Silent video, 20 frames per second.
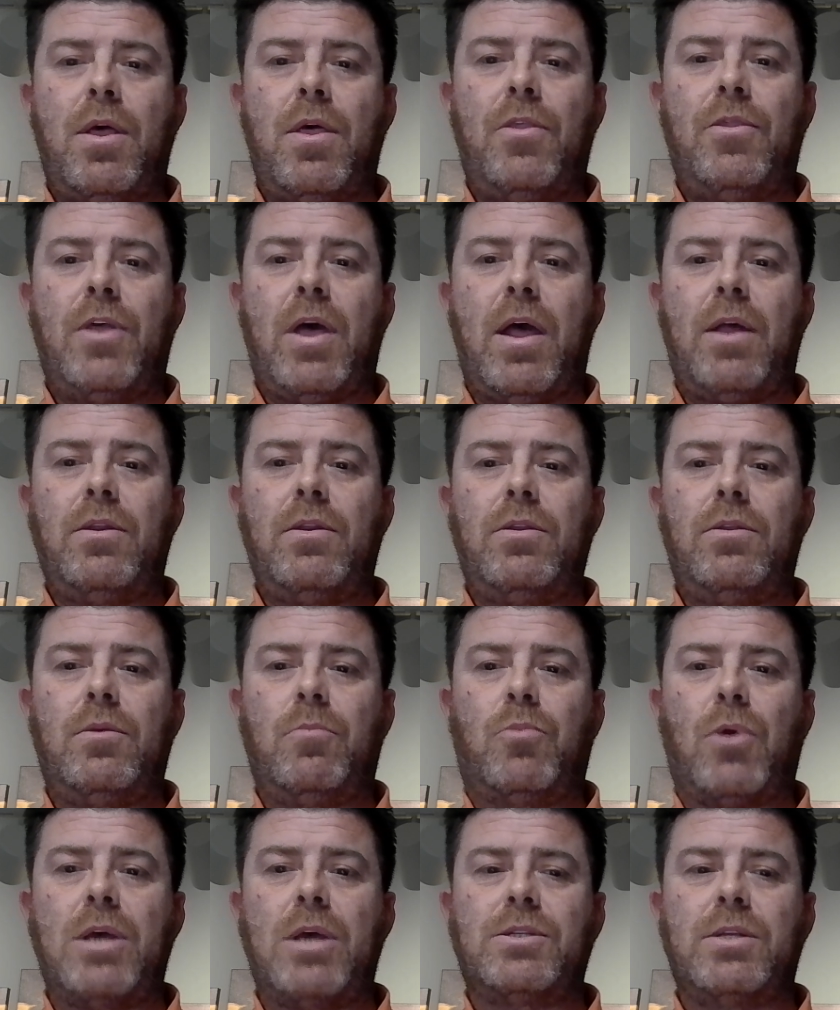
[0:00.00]
then the
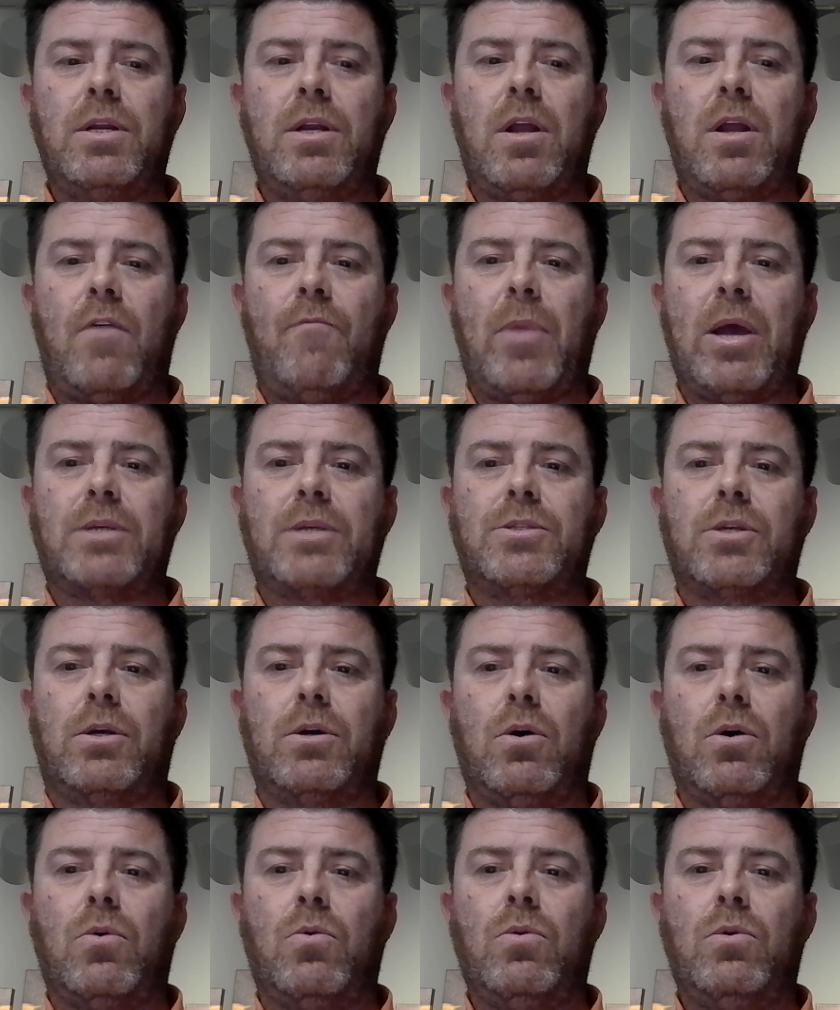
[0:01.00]
president of
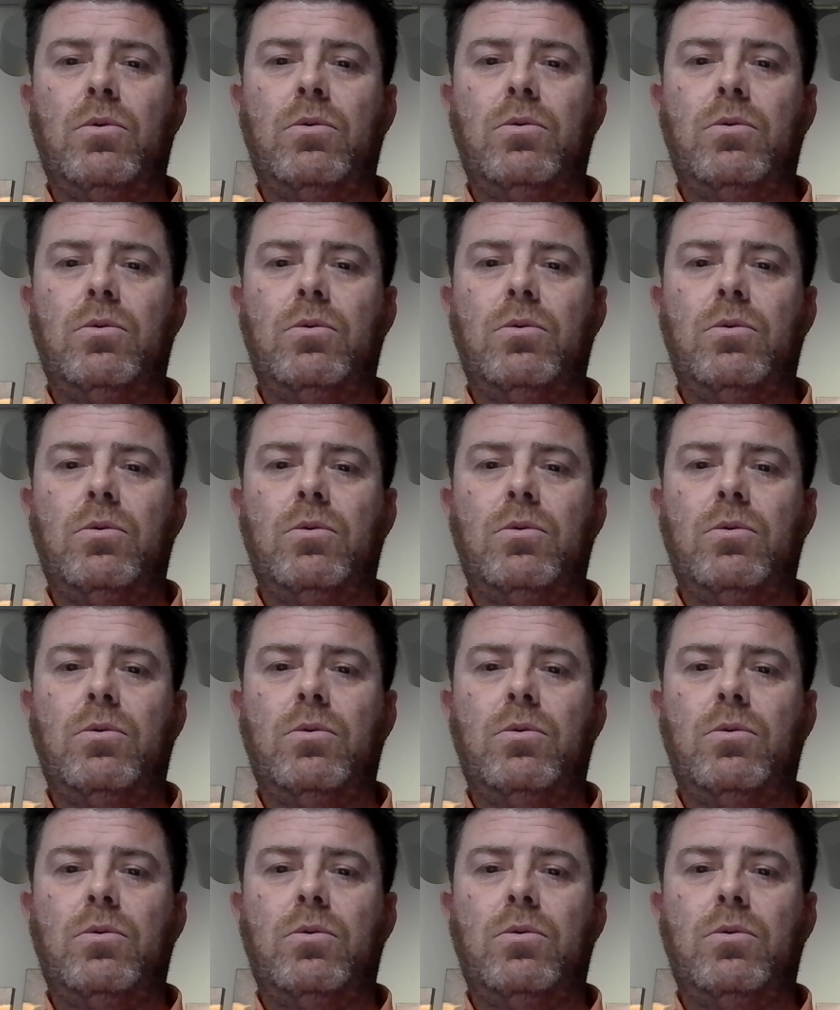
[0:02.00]
Mexico,